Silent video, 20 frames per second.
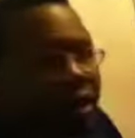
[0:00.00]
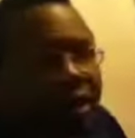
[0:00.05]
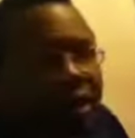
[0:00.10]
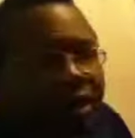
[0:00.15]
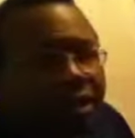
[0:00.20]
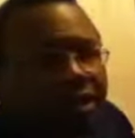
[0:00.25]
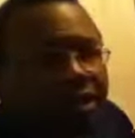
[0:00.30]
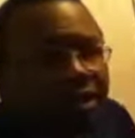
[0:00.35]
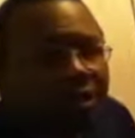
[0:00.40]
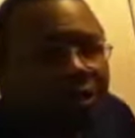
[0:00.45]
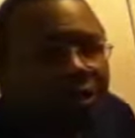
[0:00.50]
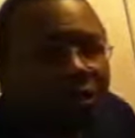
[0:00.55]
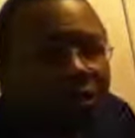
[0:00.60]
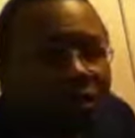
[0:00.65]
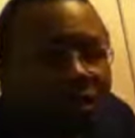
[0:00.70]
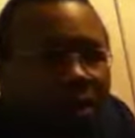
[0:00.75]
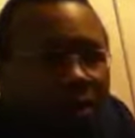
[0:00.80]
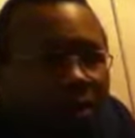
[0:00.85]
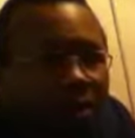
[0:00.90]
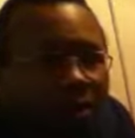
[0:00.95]
I can show you
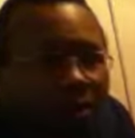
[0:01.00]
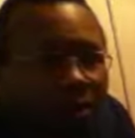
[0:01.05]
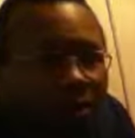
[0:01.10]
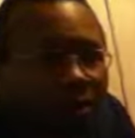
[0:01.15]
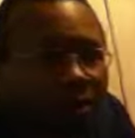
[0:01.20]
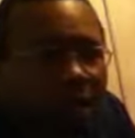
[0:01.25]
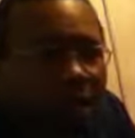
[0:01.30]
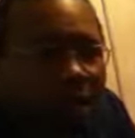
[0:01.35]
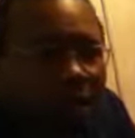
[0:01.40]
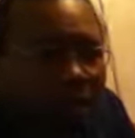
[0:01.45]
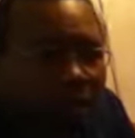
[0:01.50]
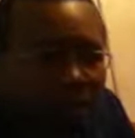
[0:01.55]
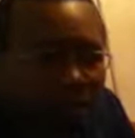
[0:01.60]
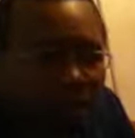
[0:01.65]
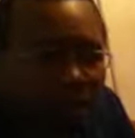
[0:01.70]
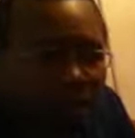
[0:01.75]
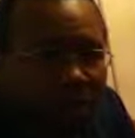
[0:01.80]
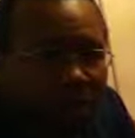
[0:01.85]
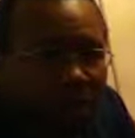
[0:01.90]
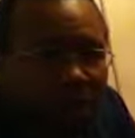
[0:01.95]
guys what I
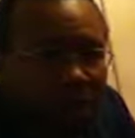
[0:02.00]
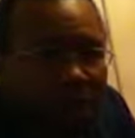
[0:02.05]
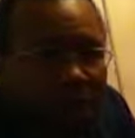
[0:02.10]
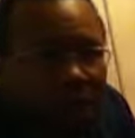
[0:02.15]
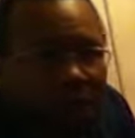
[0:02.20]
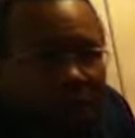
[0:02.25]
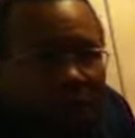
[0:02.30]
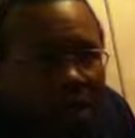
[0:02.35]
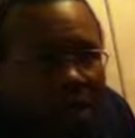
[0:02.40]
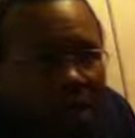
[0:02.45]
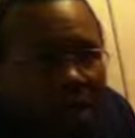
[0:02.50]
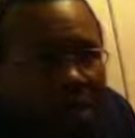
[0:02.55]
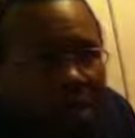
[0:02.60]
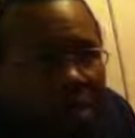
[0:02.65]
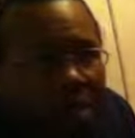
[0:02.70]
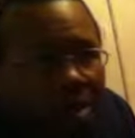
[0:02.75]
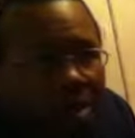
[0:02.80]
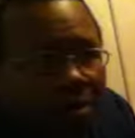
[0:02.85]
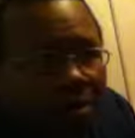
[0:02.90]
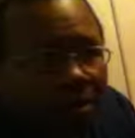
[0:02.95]
run.
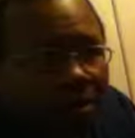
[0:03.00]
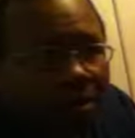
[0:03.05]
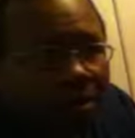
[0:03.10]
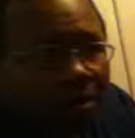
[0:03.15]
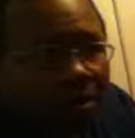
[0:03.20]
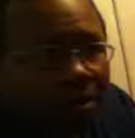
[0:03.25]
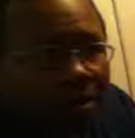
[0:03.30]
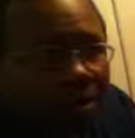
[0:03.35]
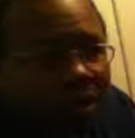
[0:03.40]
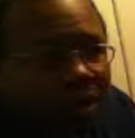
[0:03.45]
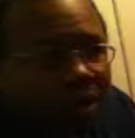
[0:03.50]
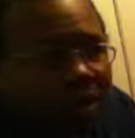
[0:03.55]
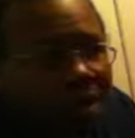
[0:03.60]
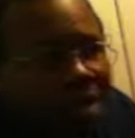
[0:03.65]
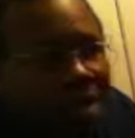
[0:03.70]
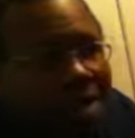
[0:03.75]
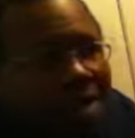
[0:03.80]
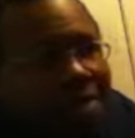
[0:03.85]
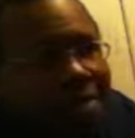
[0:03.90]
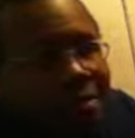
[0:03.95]
It's
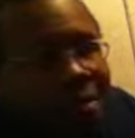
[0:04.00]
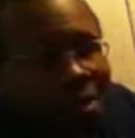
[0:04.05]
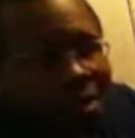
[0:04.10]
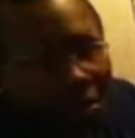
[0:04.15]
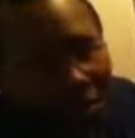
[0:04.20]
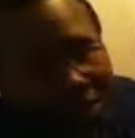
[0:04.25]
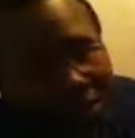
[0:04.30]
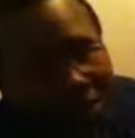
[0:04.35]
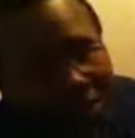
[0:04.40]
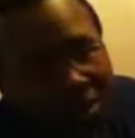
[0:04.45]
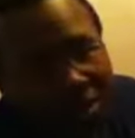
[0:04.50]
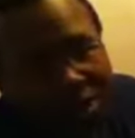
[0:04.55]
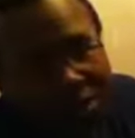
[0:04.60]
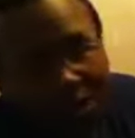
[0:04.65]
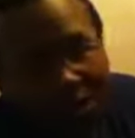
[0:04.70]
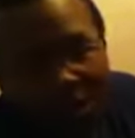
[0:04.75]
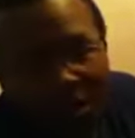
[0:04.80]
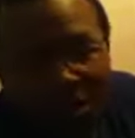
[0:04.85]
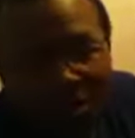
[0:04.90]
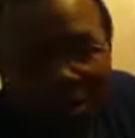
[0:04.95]
slightly been
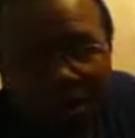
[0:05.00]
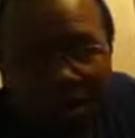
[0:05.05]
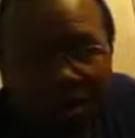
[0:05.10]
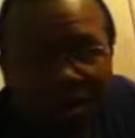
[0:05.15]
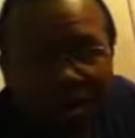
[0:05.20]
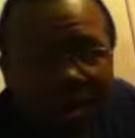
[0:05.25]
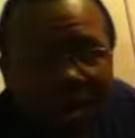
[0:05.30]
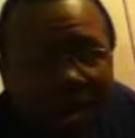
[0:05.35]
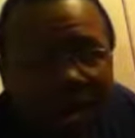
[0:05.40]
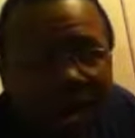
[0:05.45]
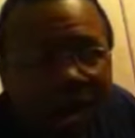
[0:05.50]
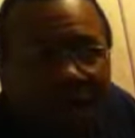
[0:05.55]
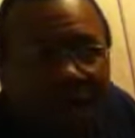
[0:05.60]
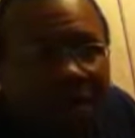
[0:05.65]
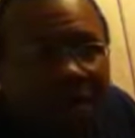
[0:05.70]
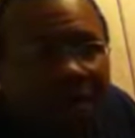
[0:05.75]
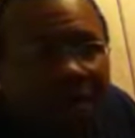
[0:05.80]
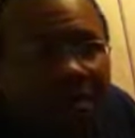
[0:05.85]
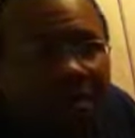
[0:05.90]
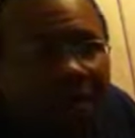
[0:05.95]
altered since
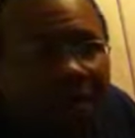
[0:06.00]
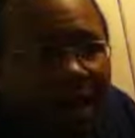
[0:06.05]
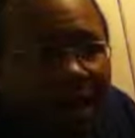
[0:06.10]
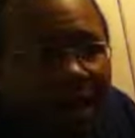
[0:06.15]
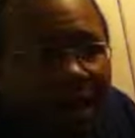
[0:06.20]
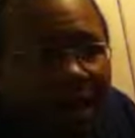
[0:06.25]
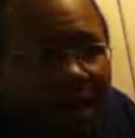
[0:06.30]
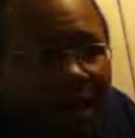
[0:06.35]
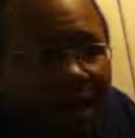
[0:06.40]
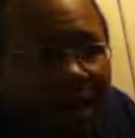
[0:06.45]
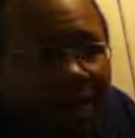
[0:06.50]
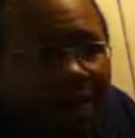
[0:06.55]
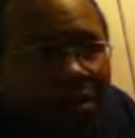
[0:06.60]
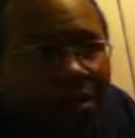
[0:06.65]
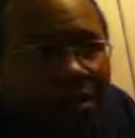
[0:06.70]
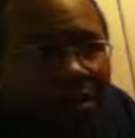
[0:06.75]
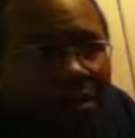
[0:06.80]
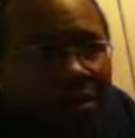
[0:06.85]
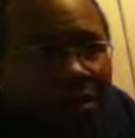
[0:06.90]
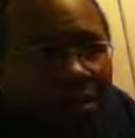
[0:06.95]
that match.